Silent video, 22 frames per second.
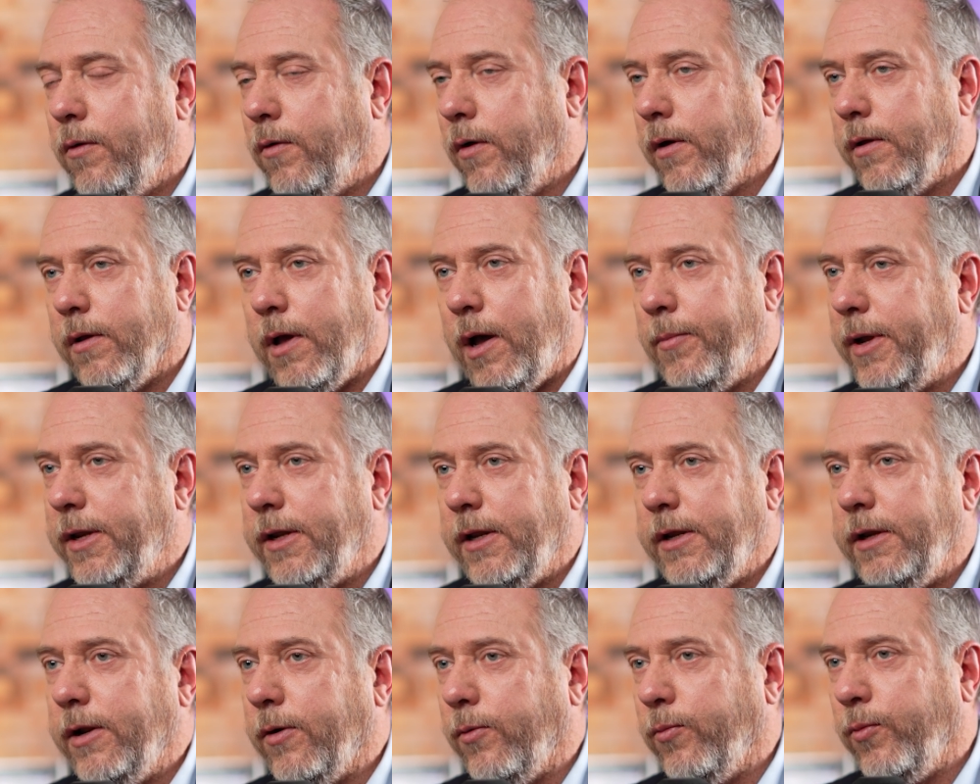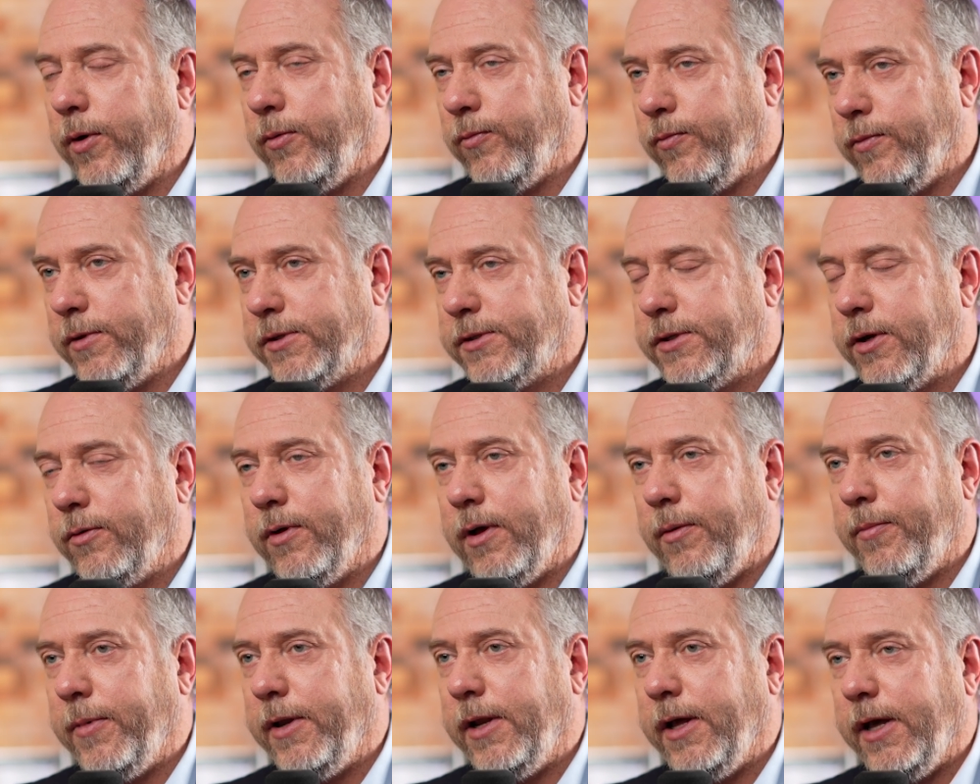Well, I mean,
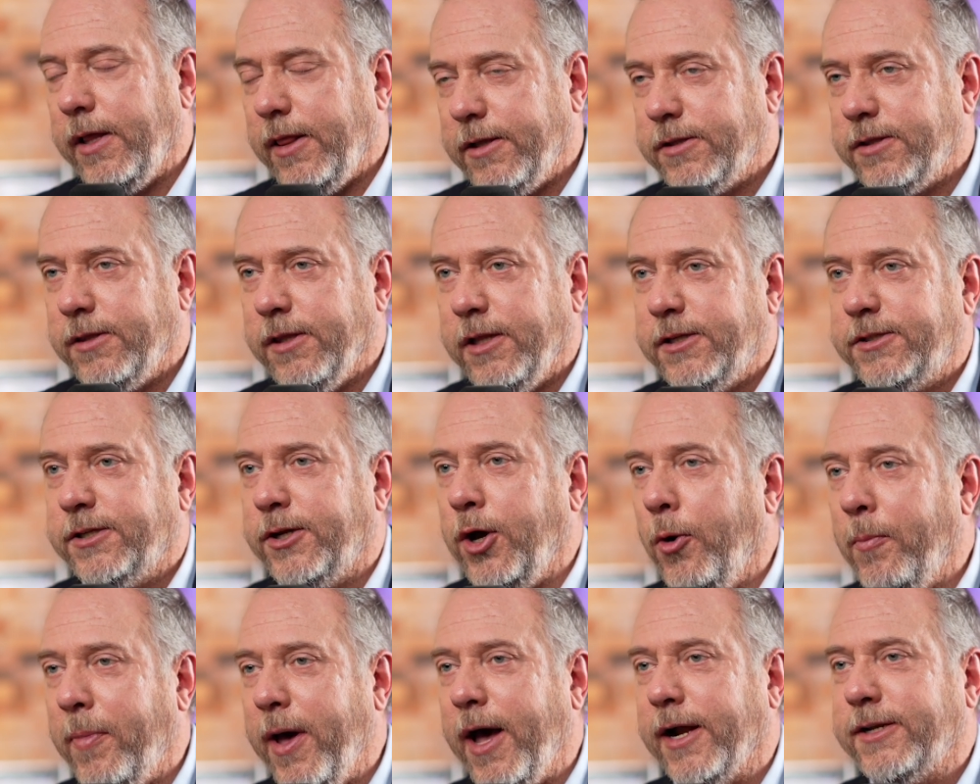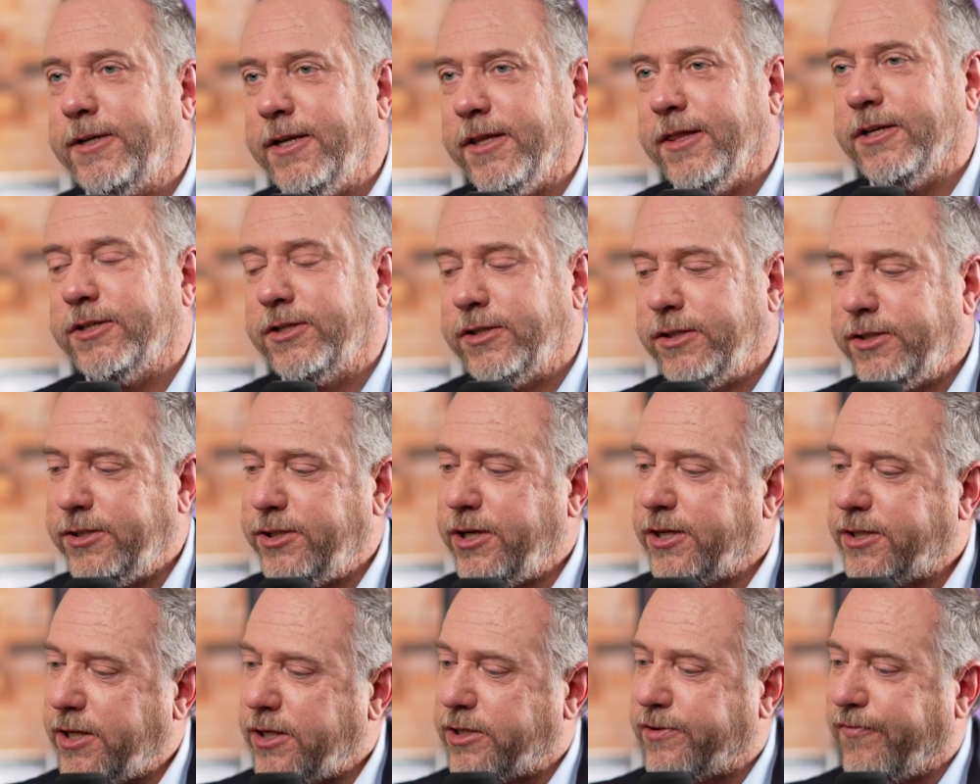let's go back to this
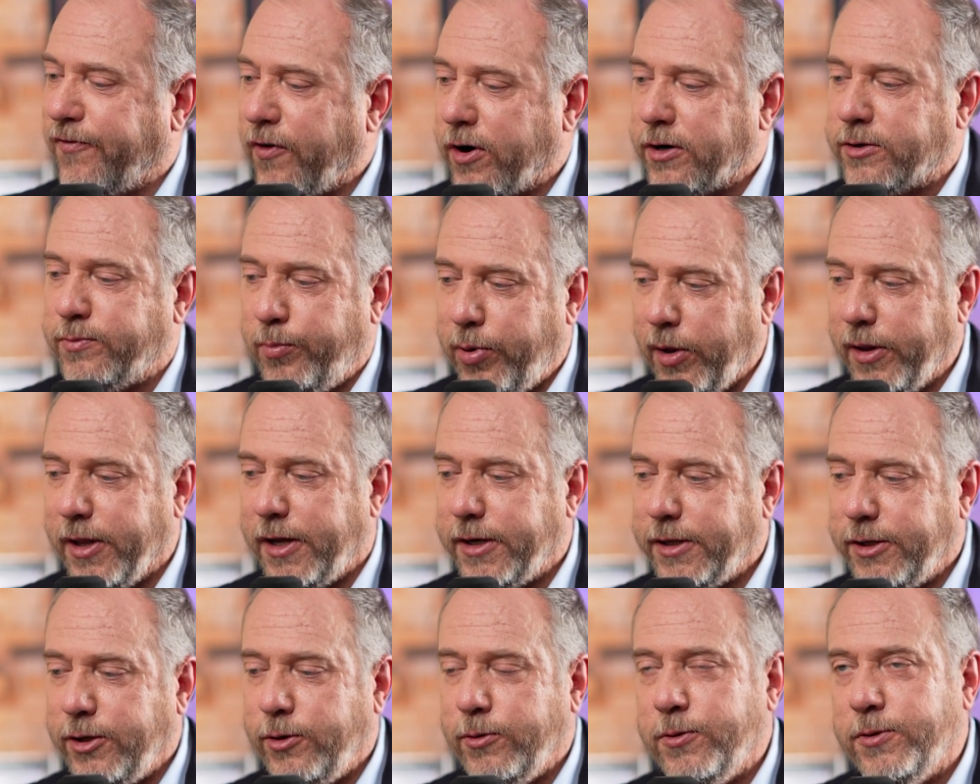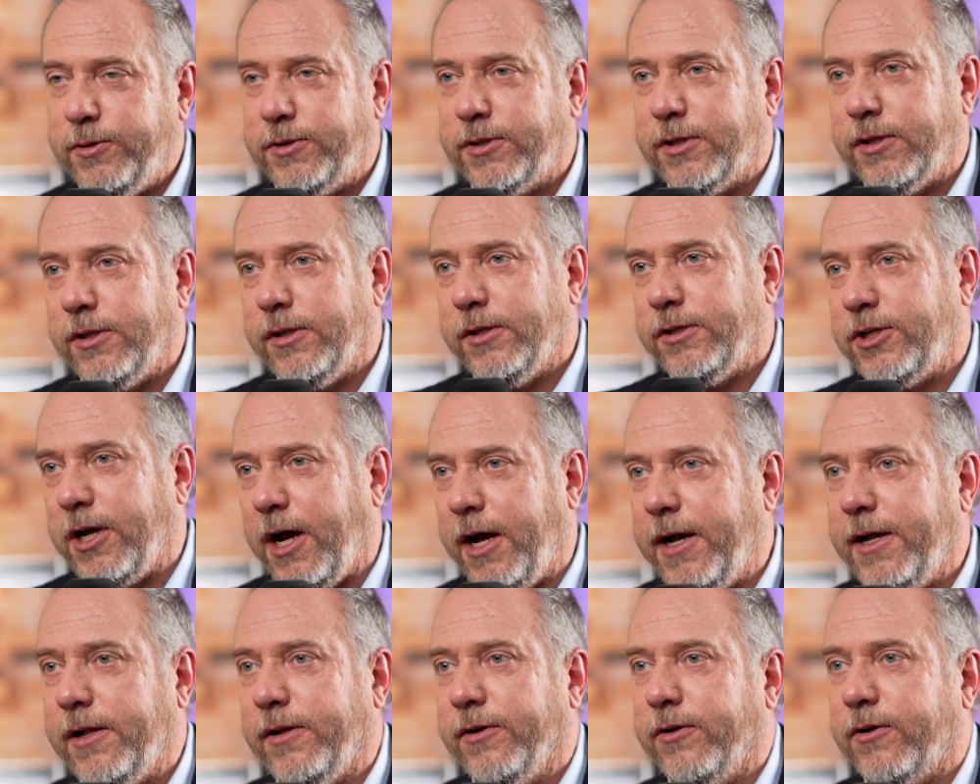first bullet. Use
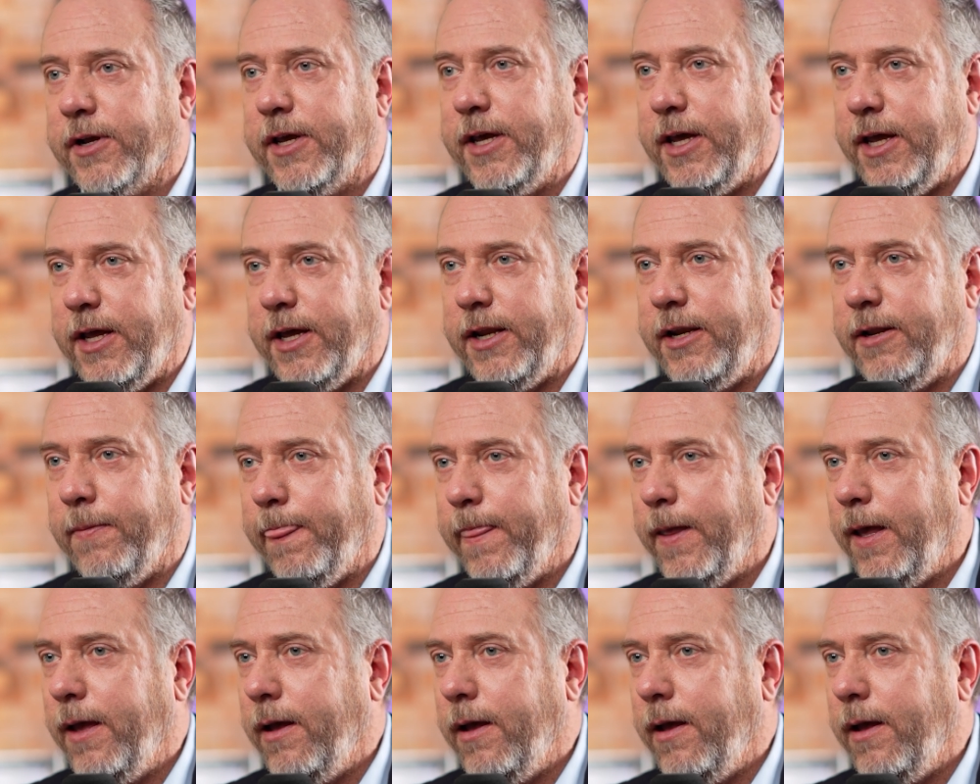child or kid.